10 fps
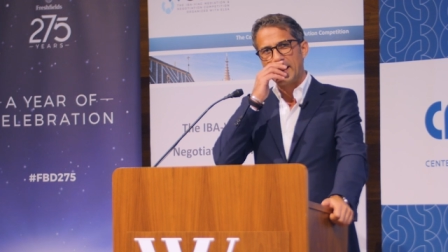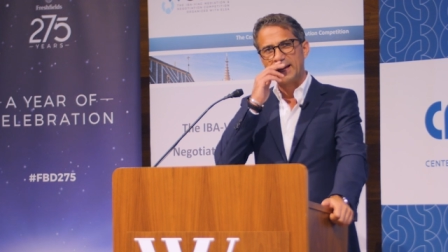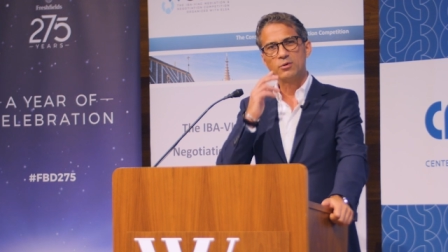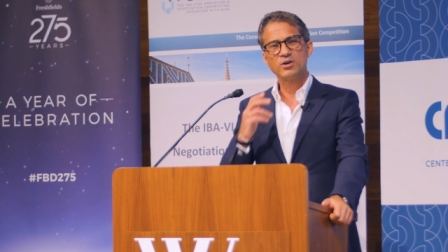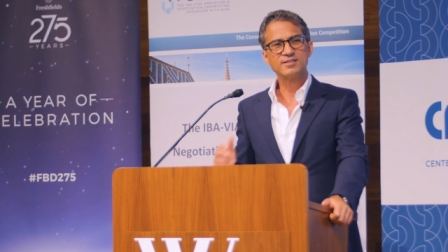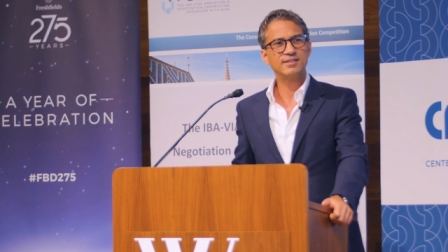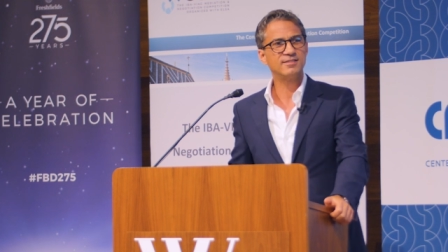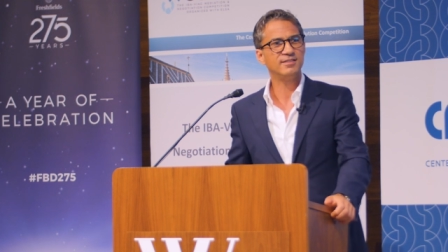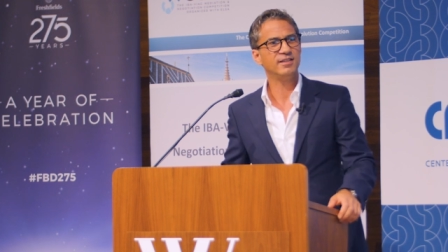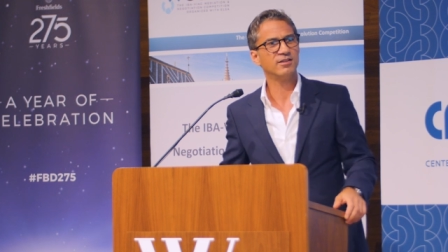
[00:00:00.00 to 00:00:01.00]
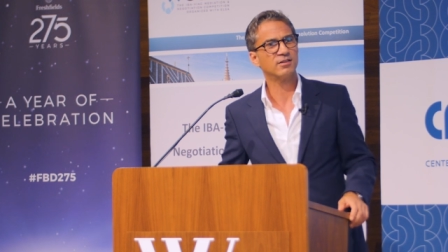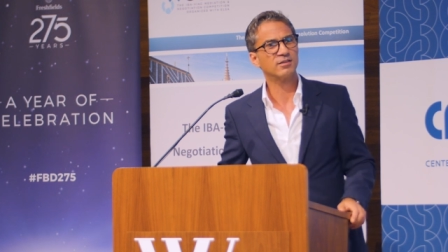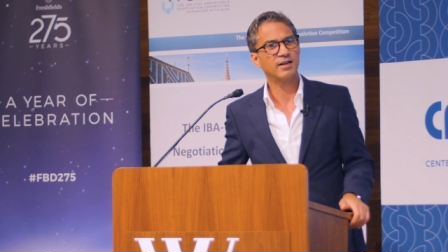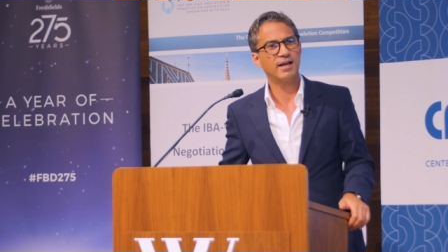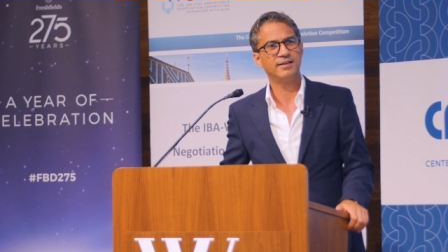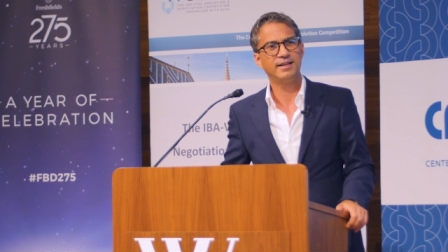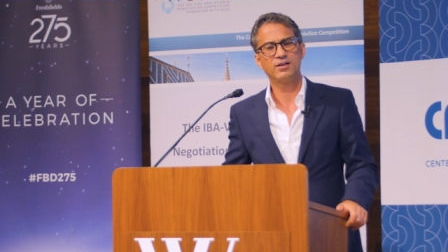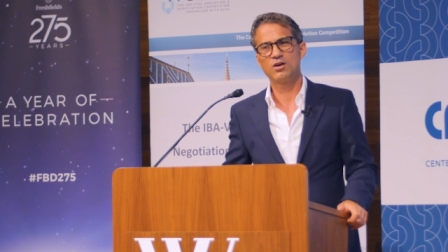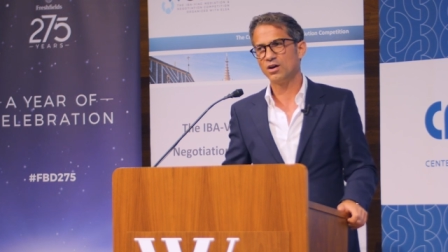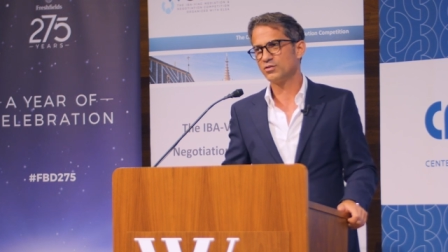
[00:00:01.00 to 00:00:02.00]
And I was this year at a
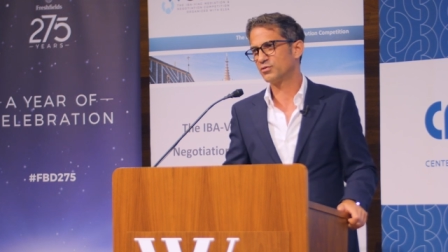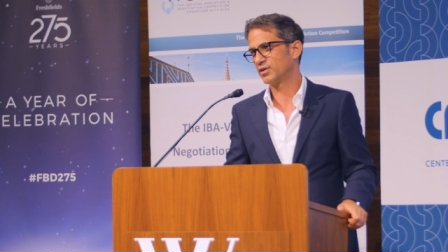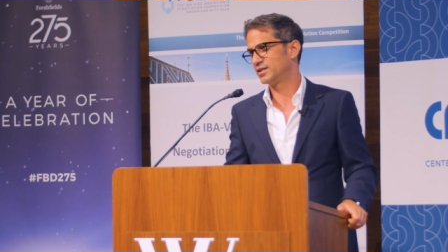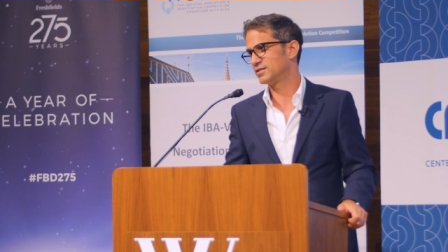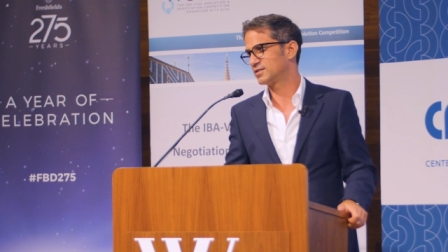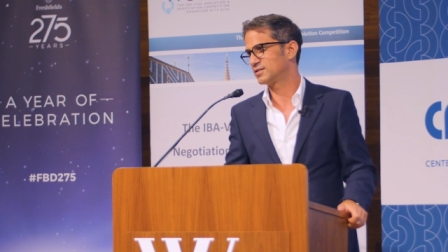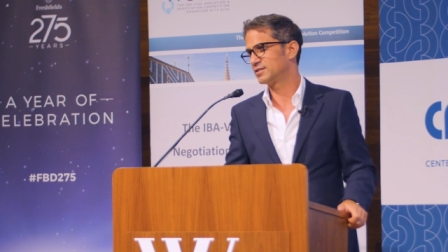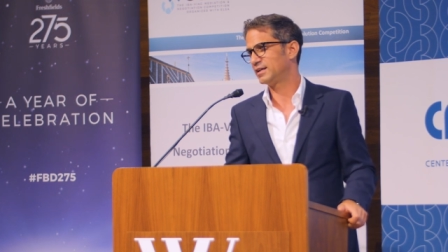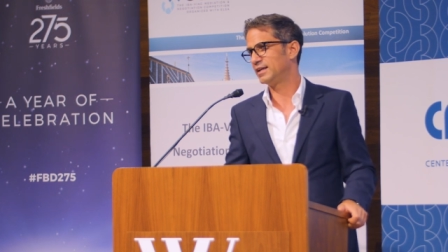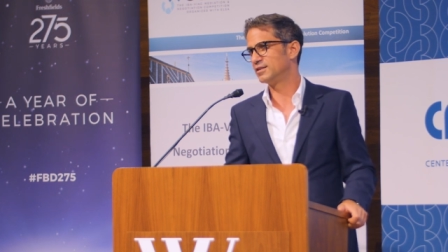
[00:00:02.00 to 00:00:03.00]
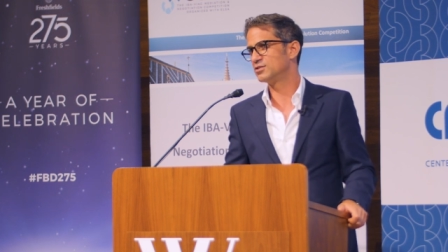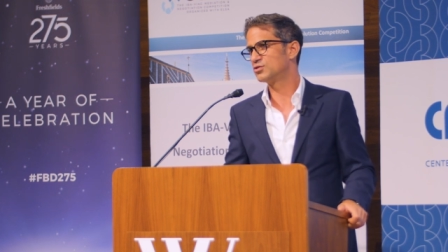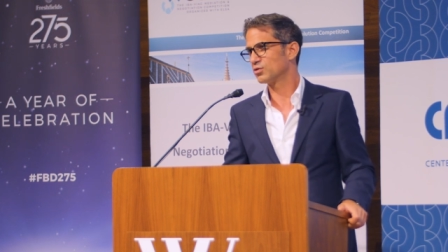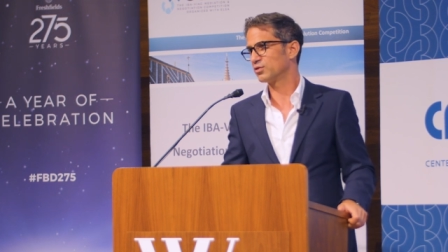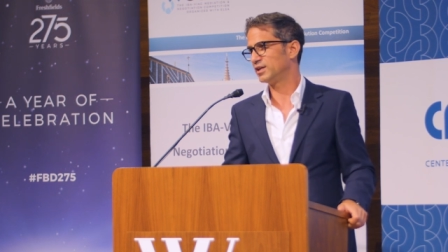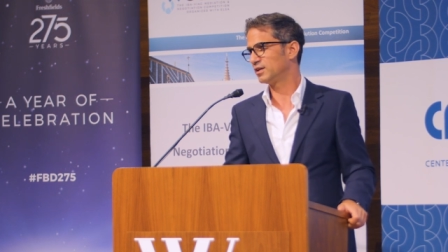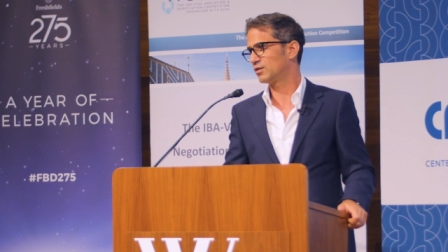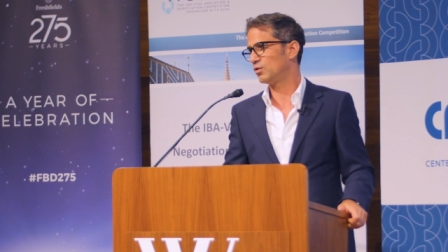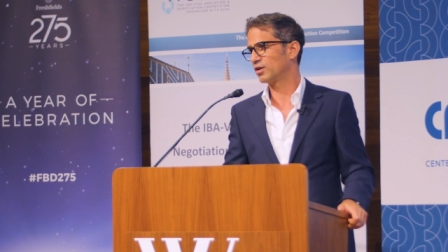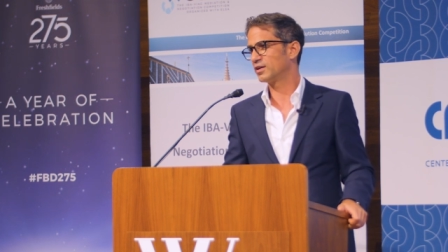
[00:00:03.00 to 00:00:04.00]
conference in Zurich
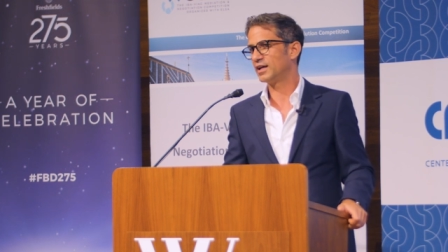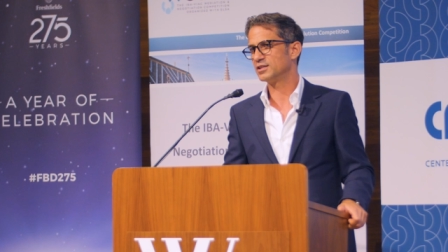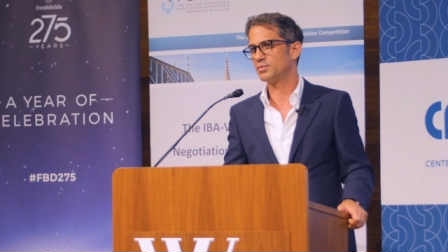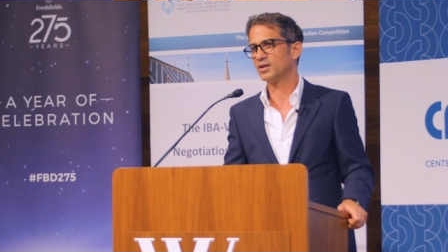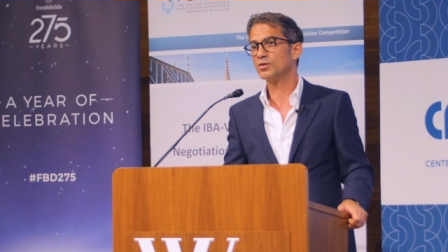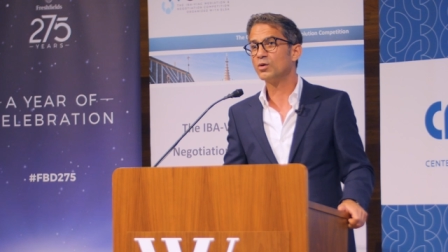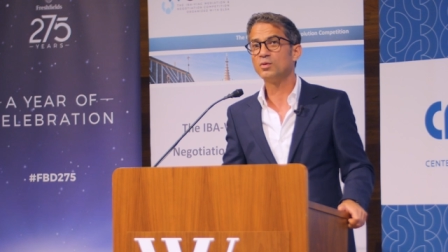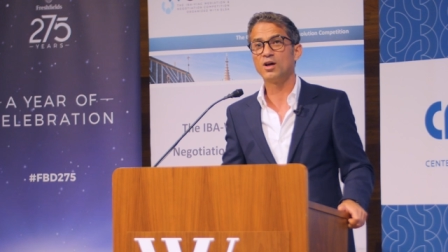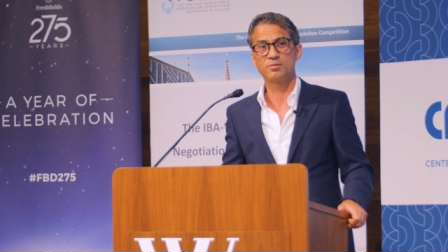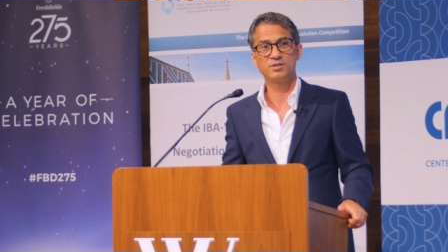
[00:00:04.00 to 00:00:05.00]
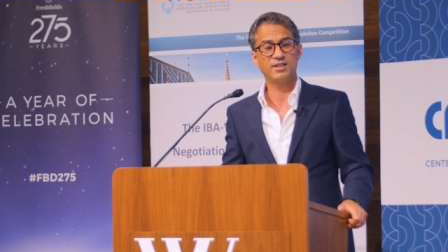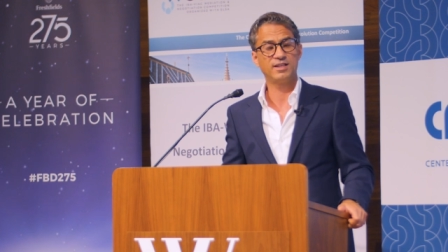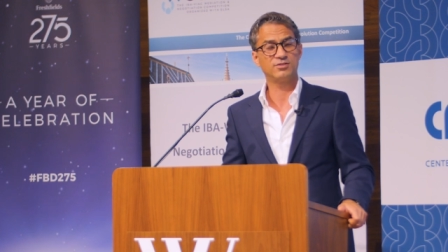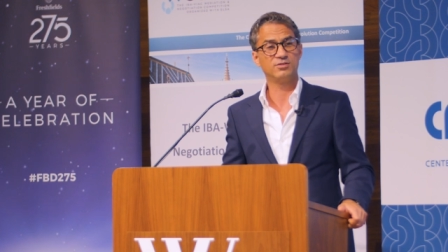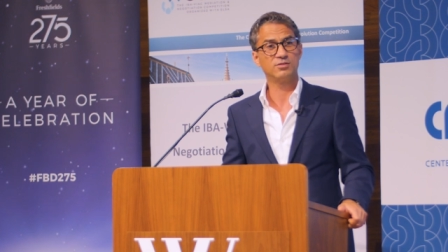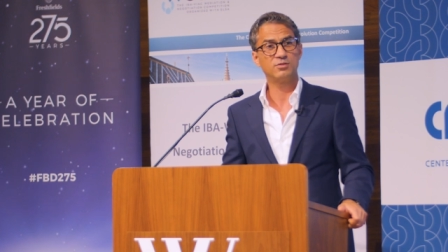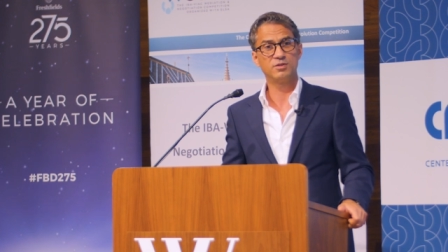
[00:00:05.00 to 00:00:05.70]
organized by Global Arbitration